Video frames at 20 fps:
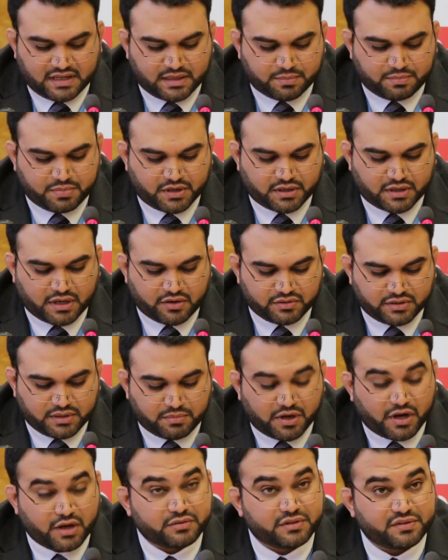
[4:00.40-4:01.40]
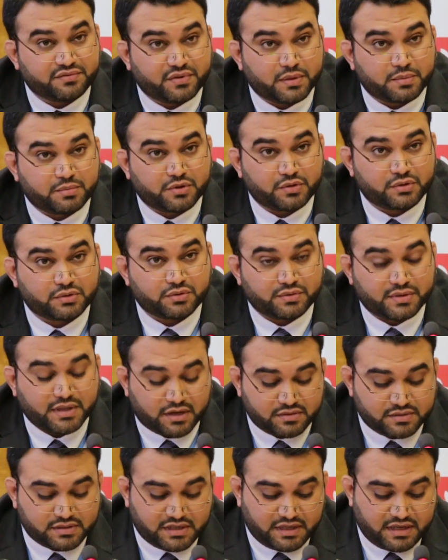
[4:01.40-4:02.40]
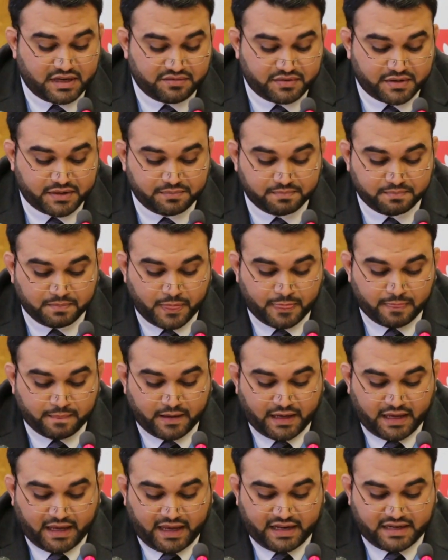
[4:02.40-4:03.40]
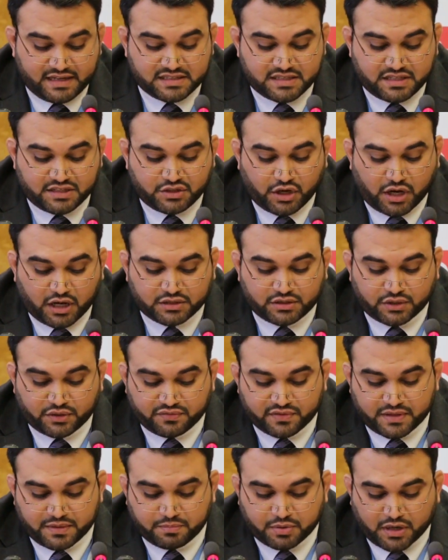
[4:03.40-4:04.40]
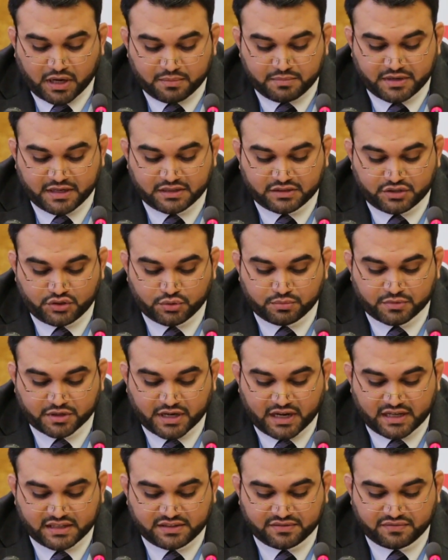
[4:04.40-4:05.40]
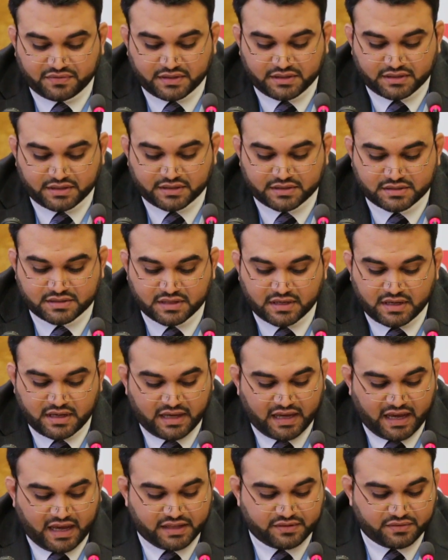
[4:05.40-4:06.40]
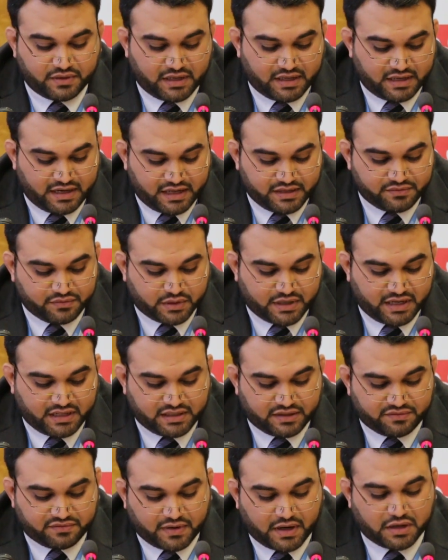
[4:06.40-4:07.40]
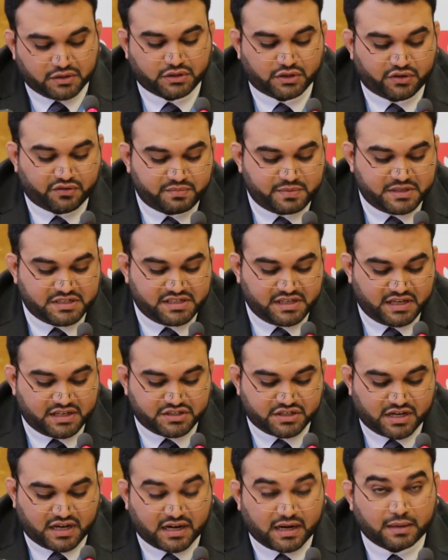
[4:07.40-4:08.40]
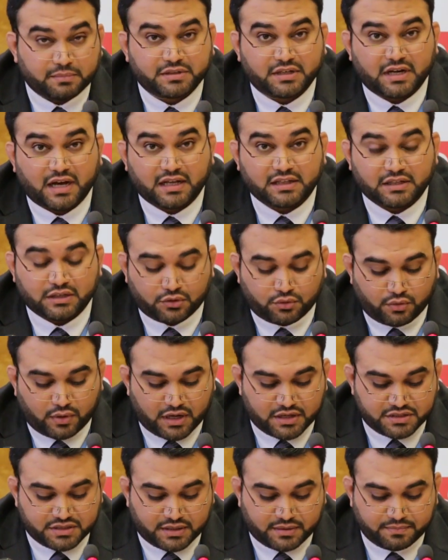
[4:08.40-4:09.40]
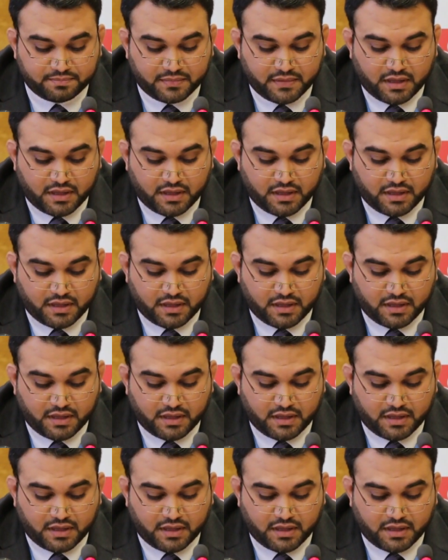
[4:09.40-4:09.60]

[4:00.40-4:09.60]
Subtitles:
at the Pearl Roundabout in February 2011, and is the daughter of the prominent human rights defenders, an advocate and founder of BCHR, Abdul Hadi Al-Khwaja,